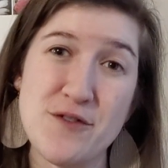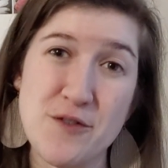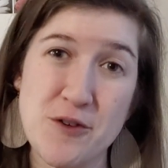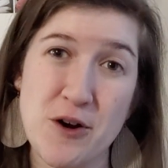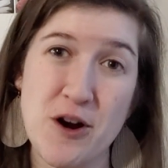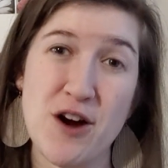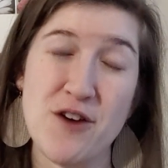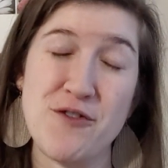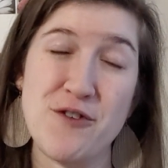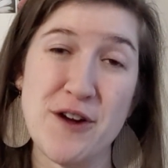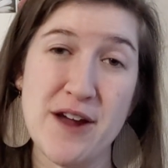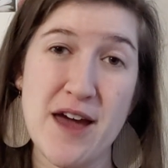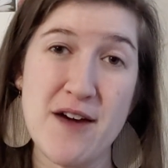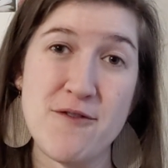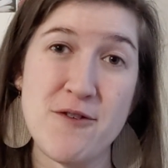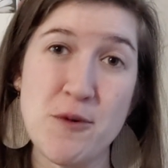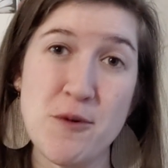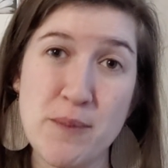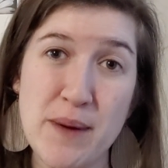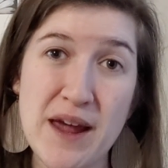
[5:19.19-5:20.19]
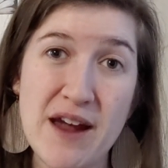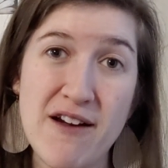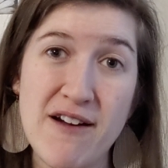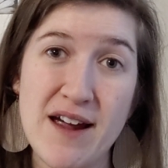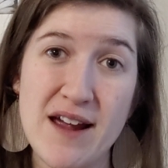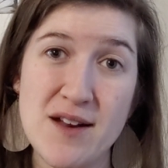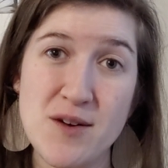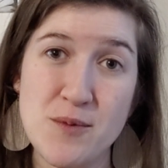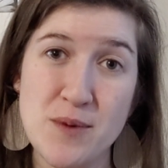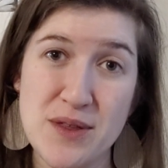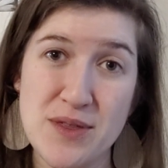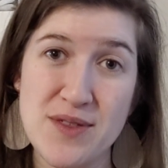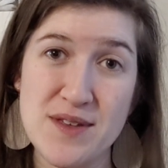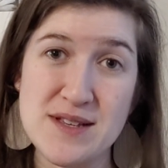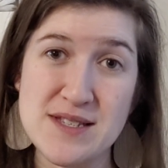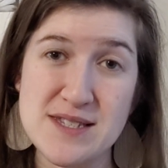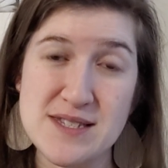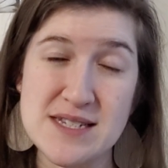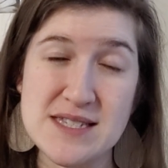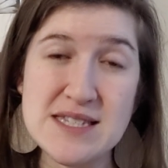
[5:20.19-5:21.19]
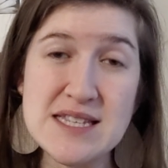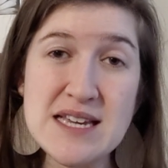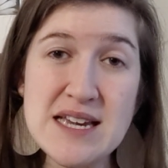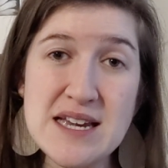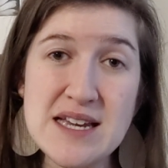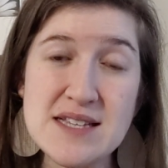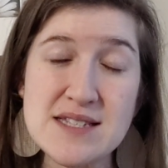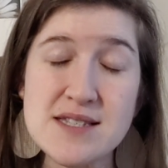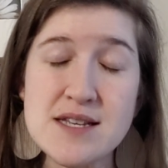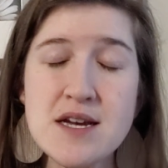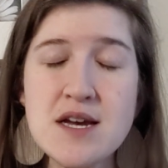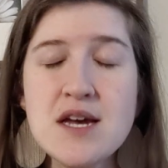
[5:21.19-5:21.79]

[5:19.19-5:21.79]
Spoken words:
for our forgetful parent with this disease.